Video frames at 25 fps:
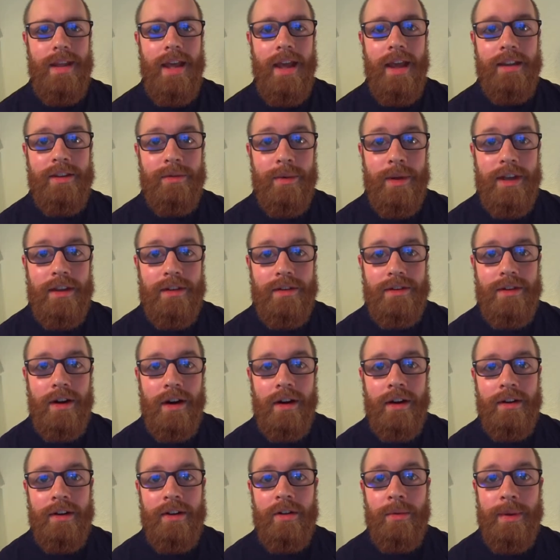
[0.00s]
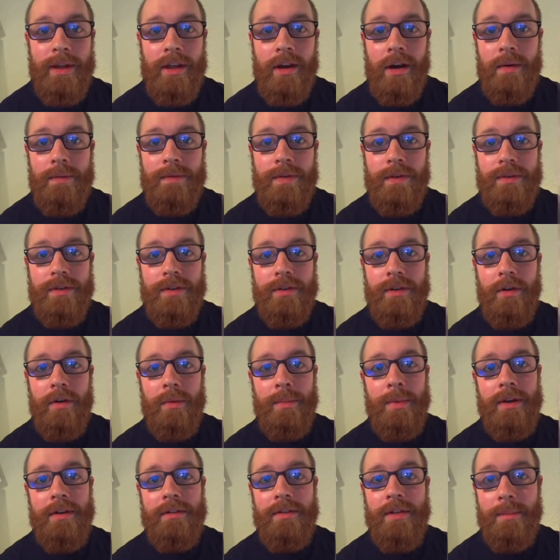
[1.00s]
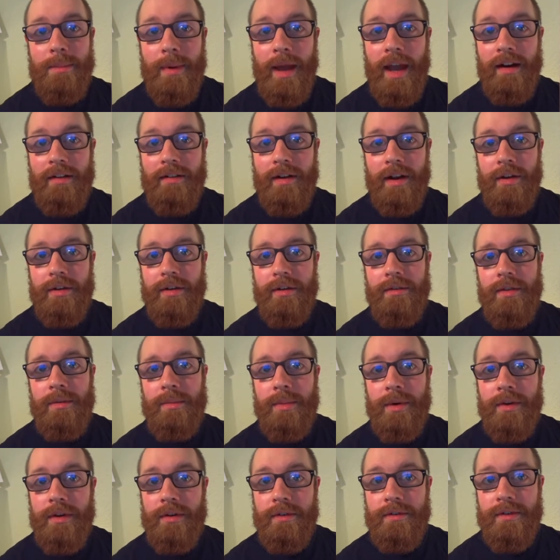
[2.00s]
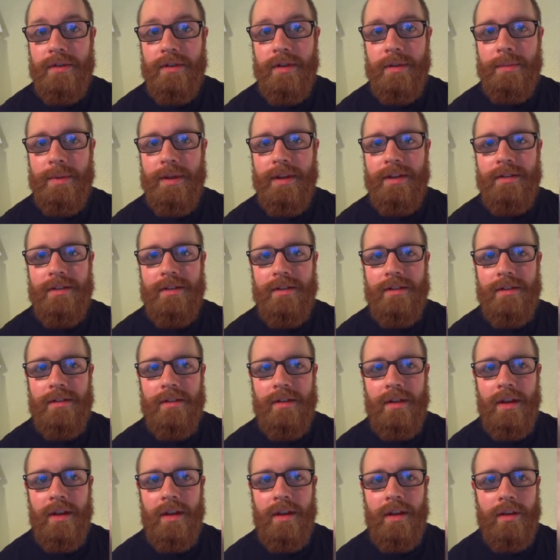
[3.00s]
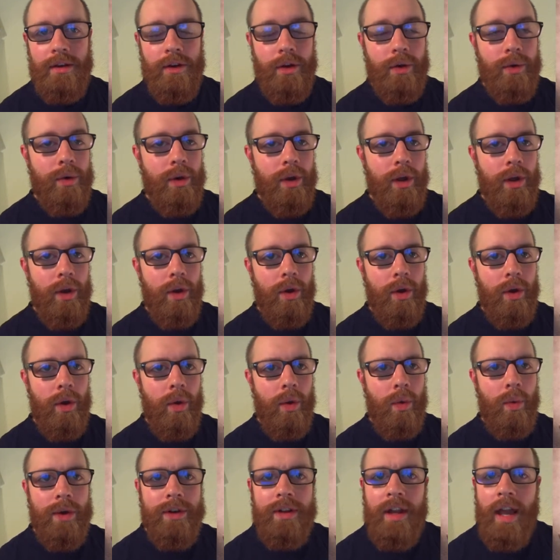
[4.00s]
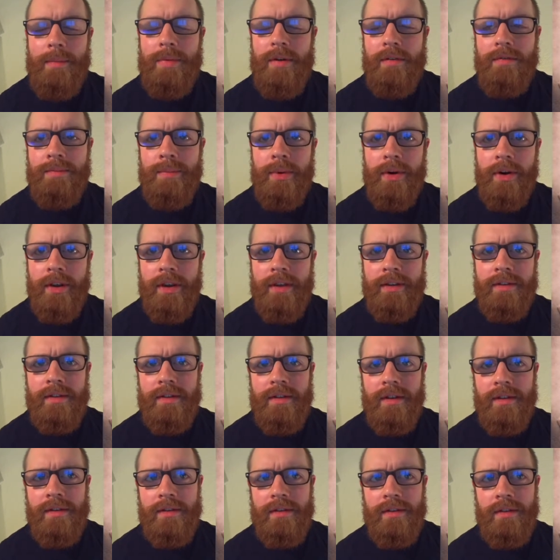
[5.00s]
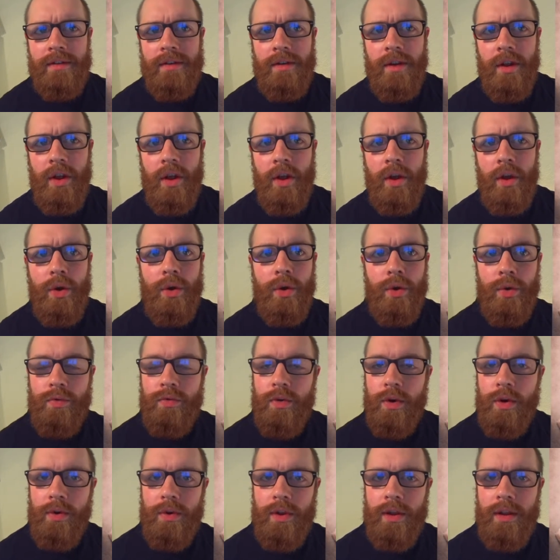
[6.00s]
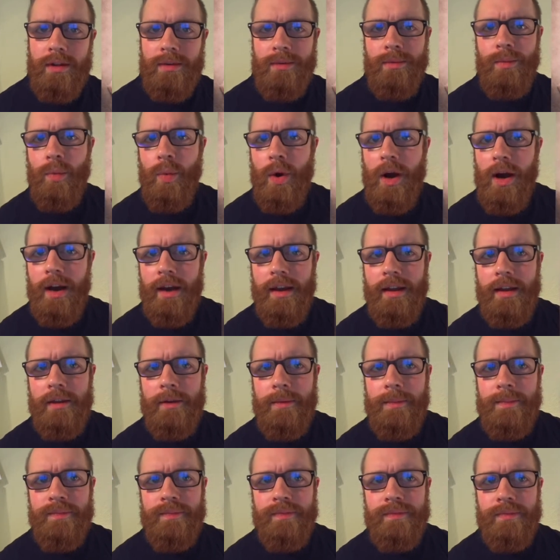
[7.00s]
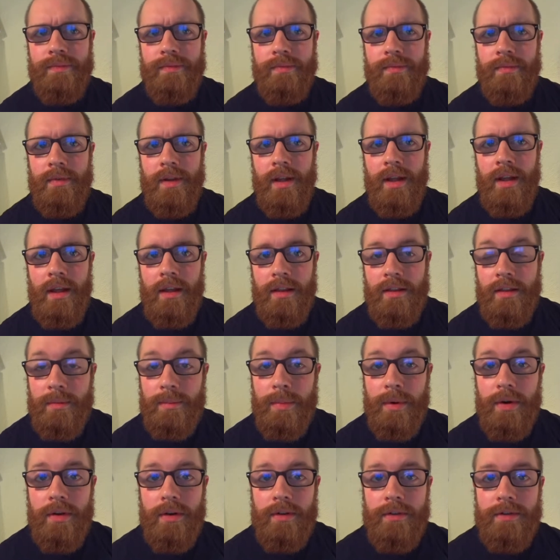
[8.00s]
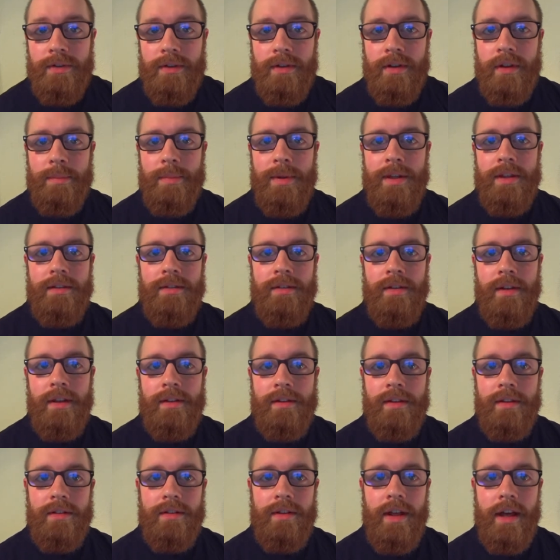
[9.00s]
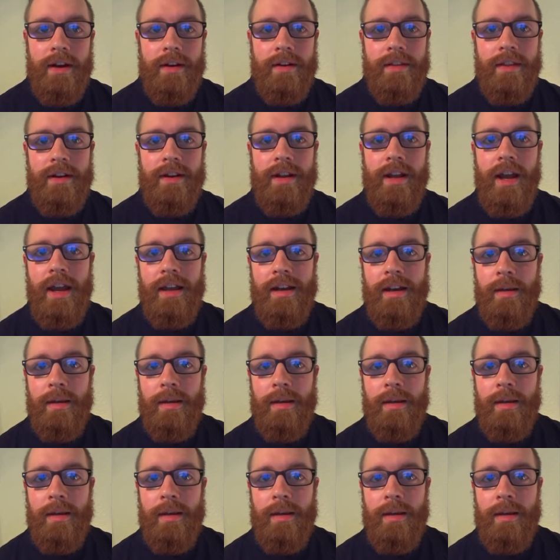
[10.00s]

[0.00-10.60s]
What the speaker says: As we get started, it'll be helpful to know a bit of the background of the book of Philippians. What type of book is this and who wrote it and why? The book of Philippians is a letter that a guy